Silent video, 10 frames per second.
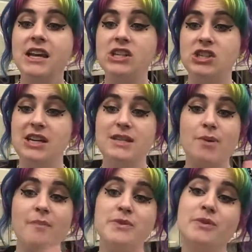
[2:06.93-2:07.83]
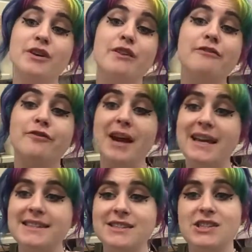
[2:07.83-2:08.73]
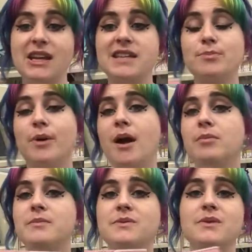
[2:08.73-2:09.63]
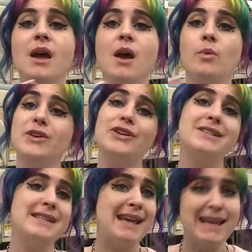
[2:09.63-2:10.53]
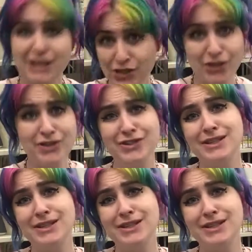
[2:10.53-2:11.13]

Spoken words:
She has problems with her friends. She has problems with her teachers.